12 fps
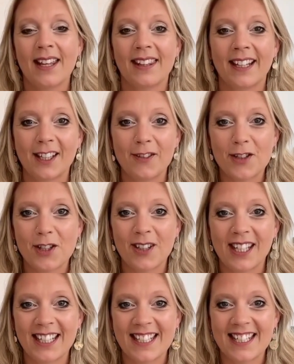Thank you for
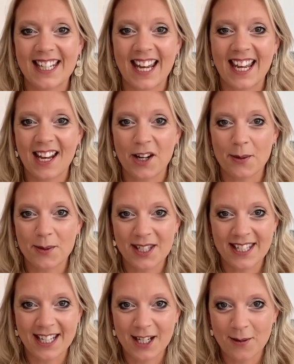tuning in today, and I will
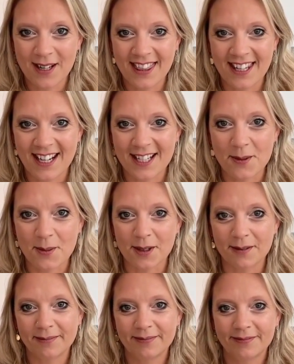see you in the next one.